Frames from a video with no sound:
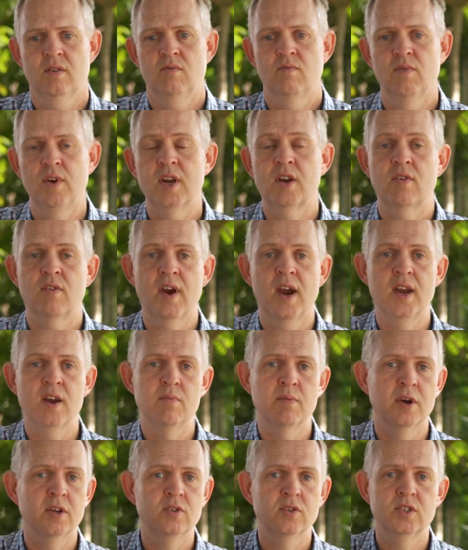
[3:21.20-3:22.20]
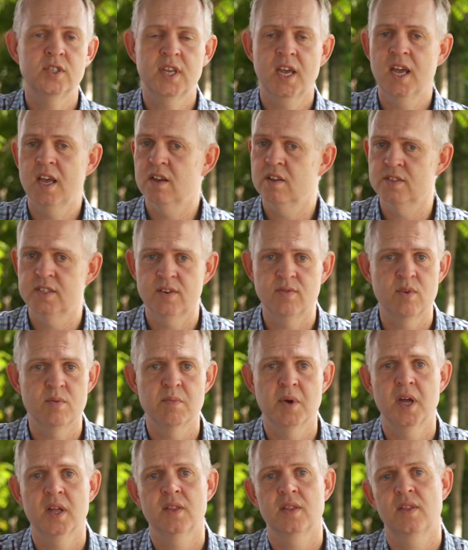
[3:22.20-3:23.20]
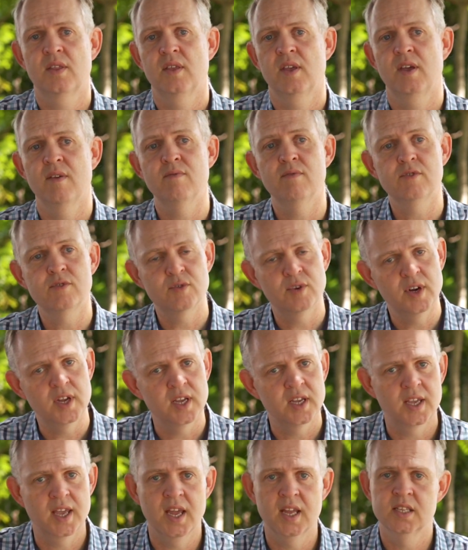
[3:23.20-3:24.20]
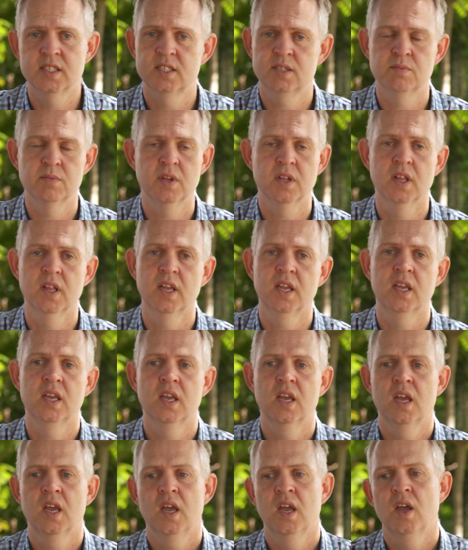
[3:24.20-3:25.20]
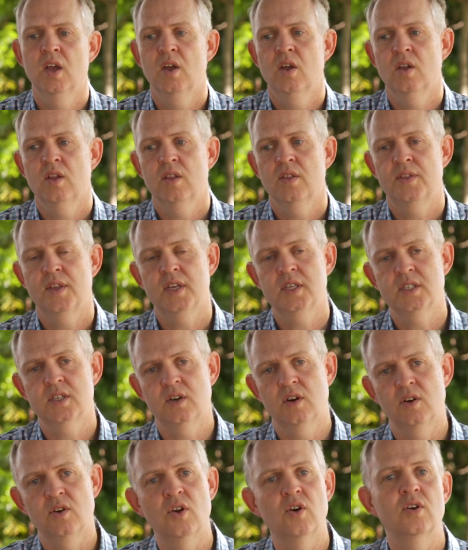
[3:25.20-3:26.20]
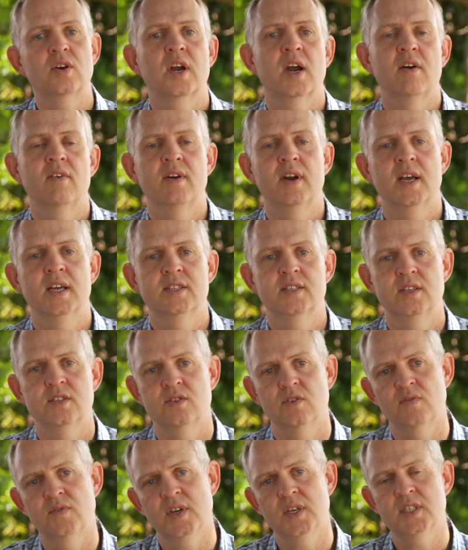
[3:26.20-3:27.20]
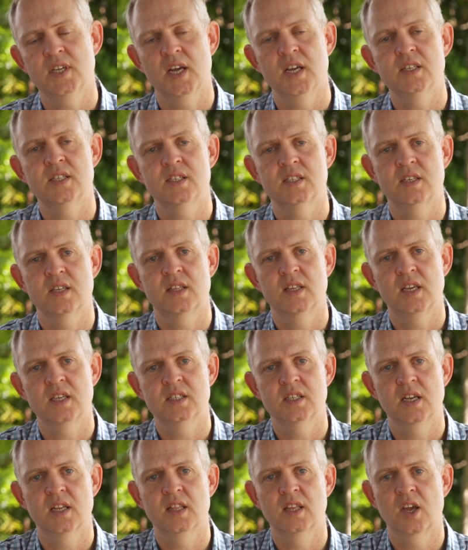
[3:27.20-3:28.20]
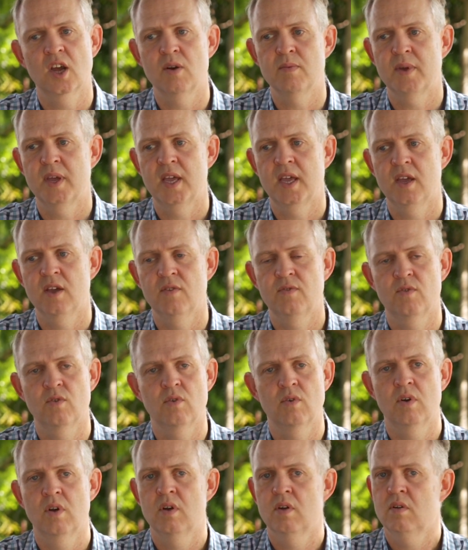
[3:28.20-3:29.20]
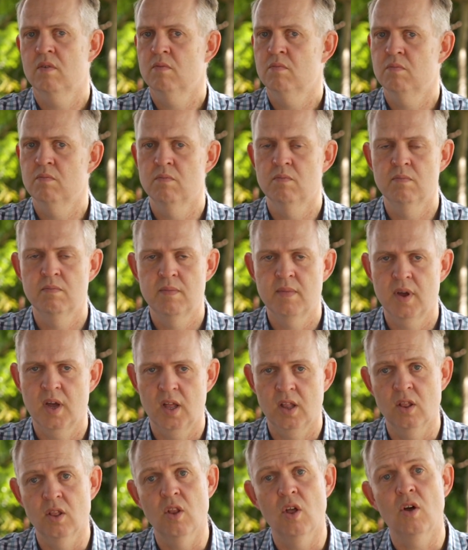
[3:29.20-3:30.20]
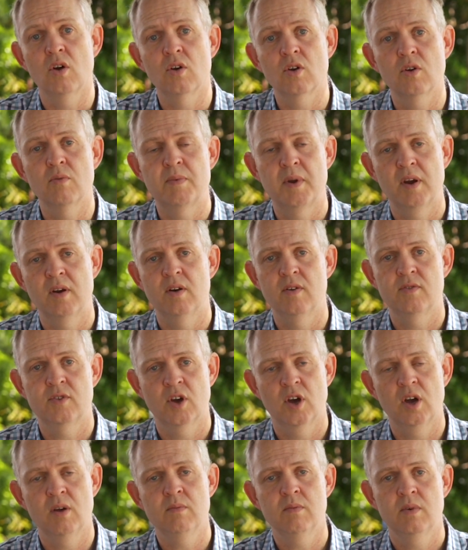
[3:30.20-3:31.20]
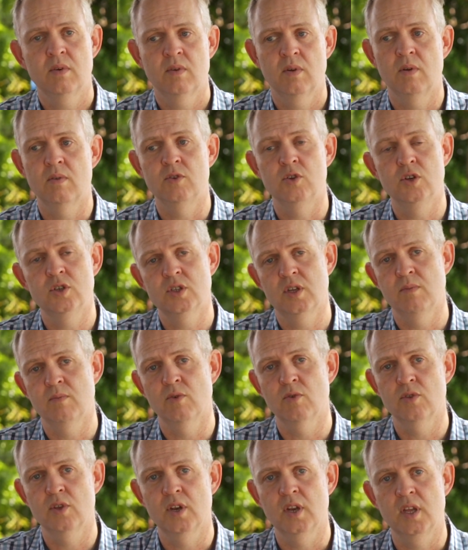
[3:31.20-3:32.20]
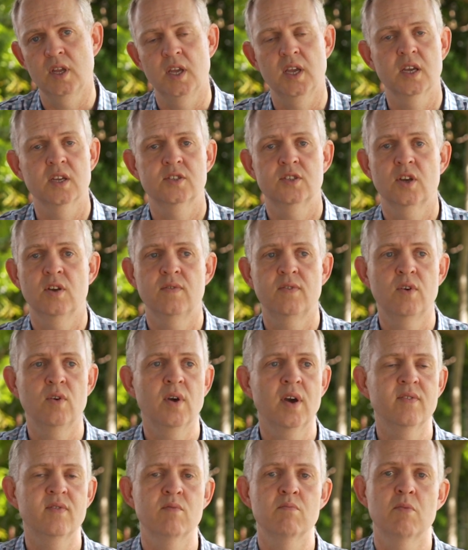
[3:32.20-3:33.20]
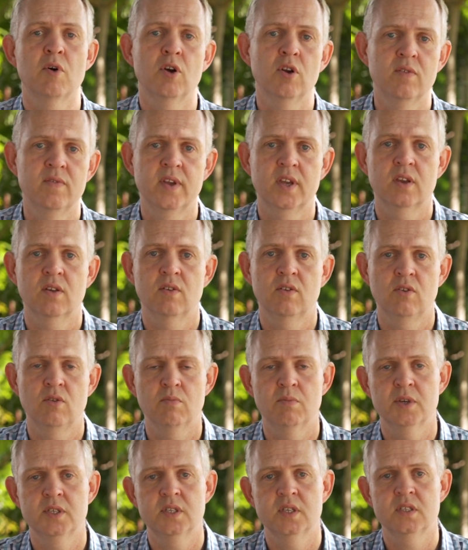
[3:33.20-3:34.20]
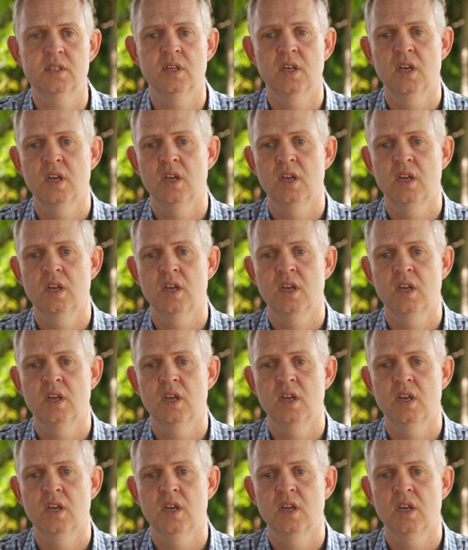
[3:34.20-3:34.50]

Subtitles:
recreated by new sales every month. Inventory, again, similarly. Things that are non-current assets or fixed assets are things that are going to be here for a longer period of time, and usually more than a year. So if you have a motor vehicle in your business,